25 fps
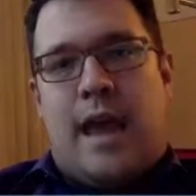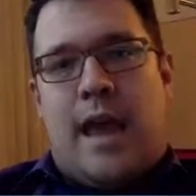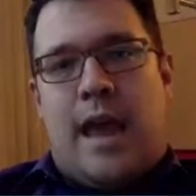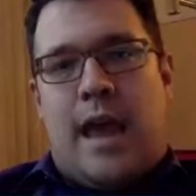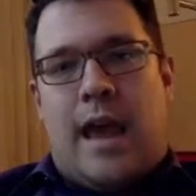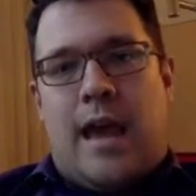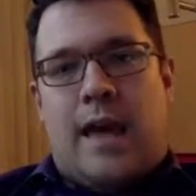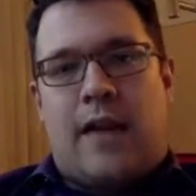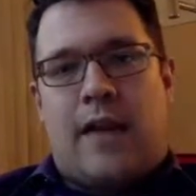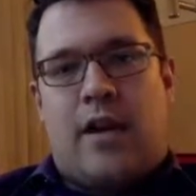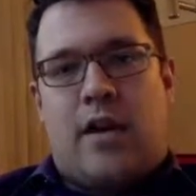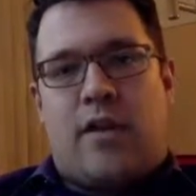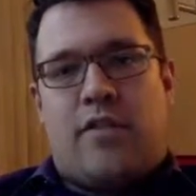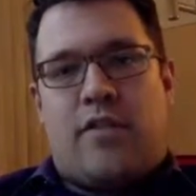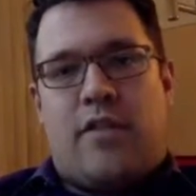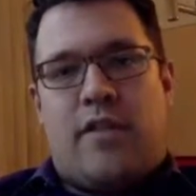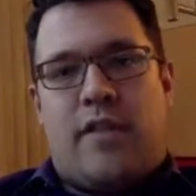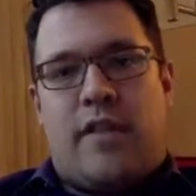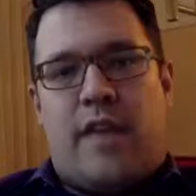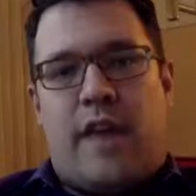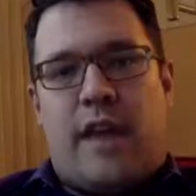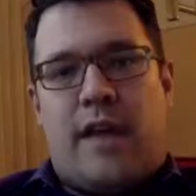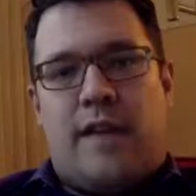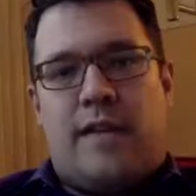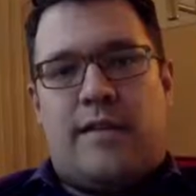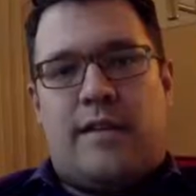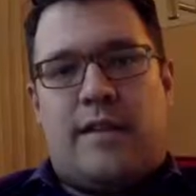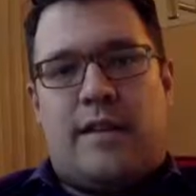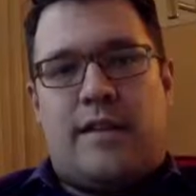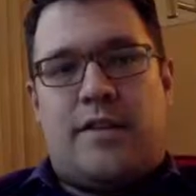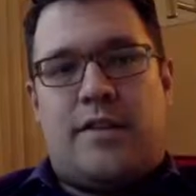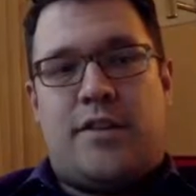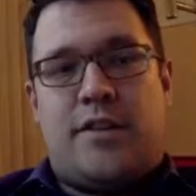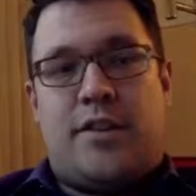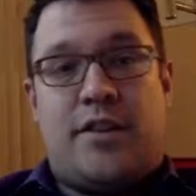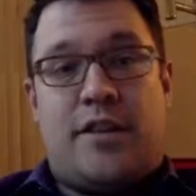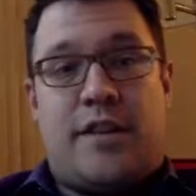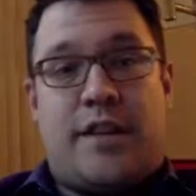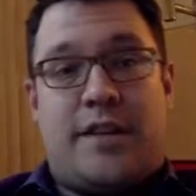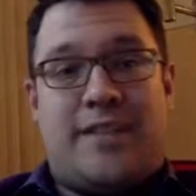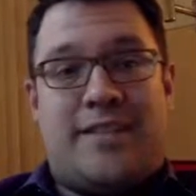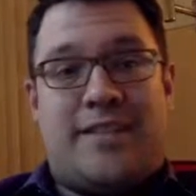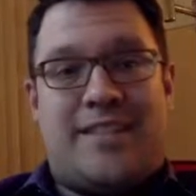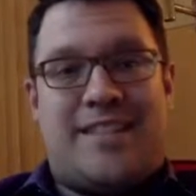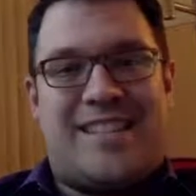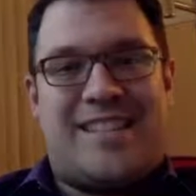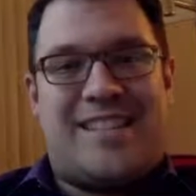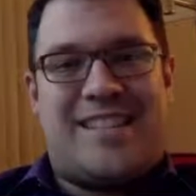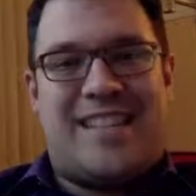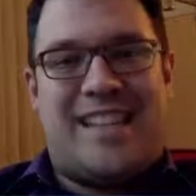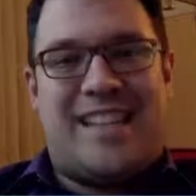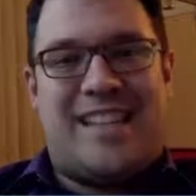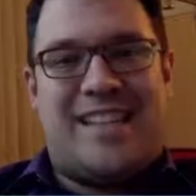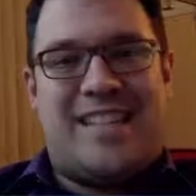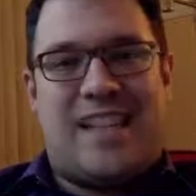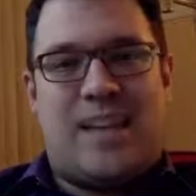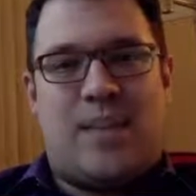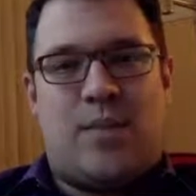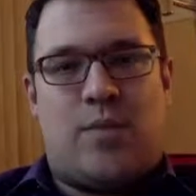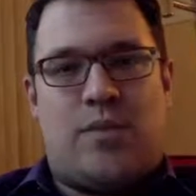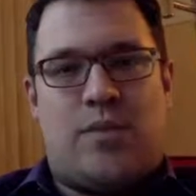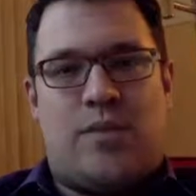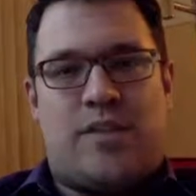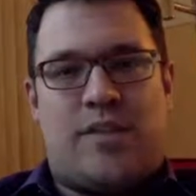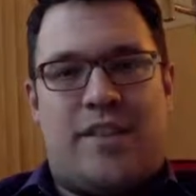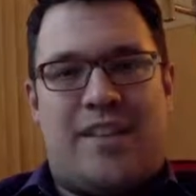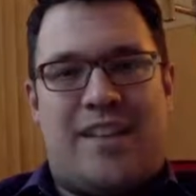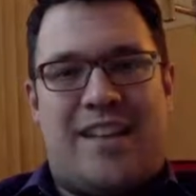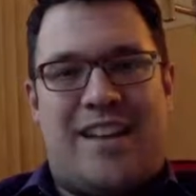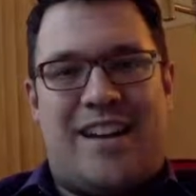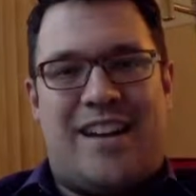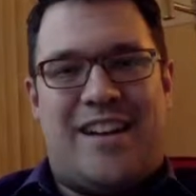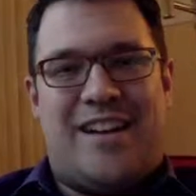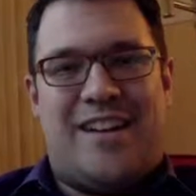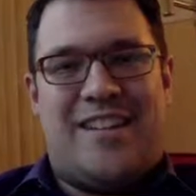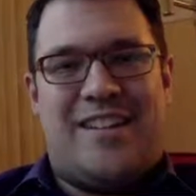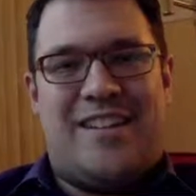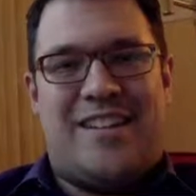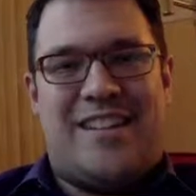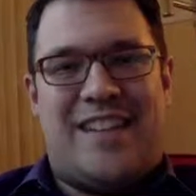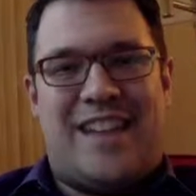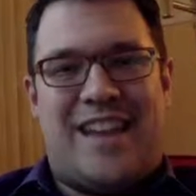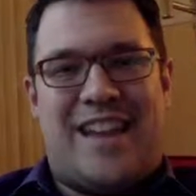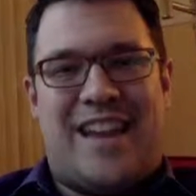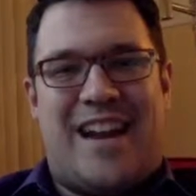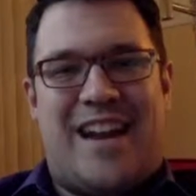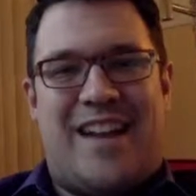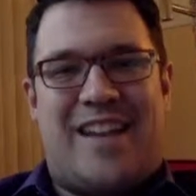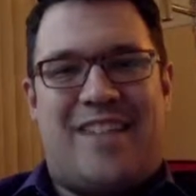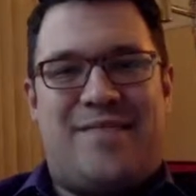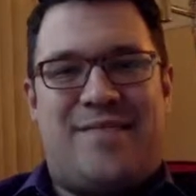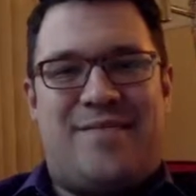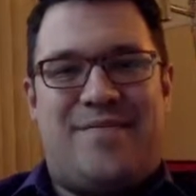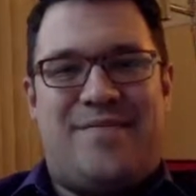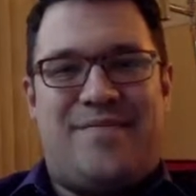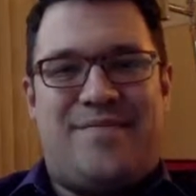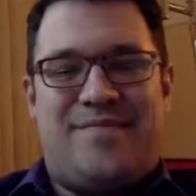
And other than that, to your dental success, and we'll see you later. Take care.